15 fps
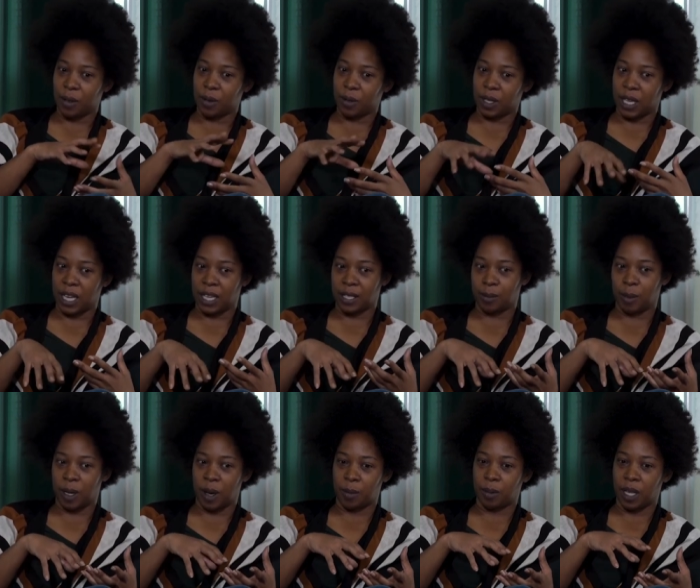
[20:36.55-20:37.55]
those things
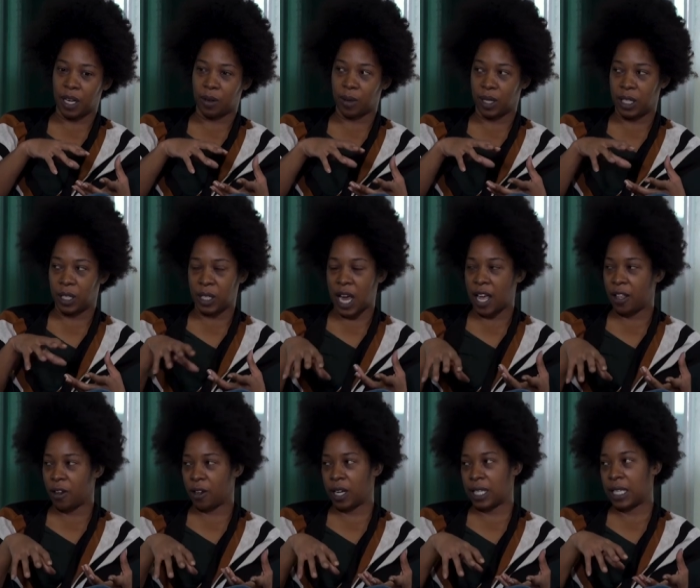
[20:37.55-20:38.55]
become like really
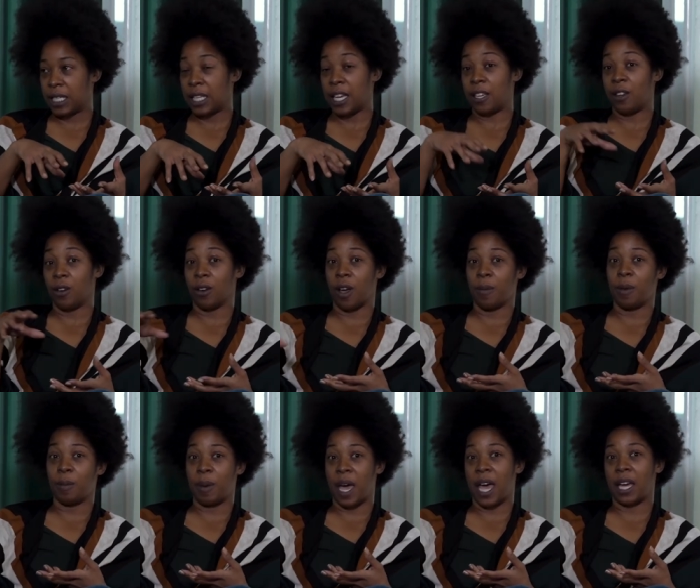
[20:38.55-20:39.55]
shallow because it's like you're
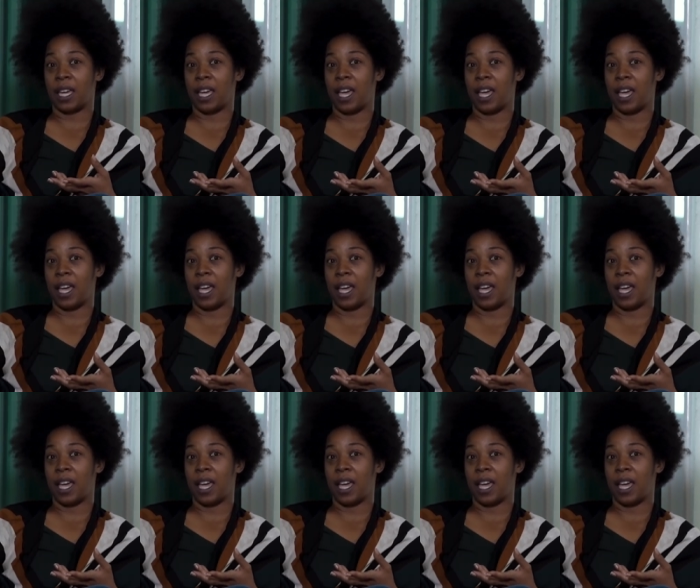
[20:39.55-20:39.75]
coming back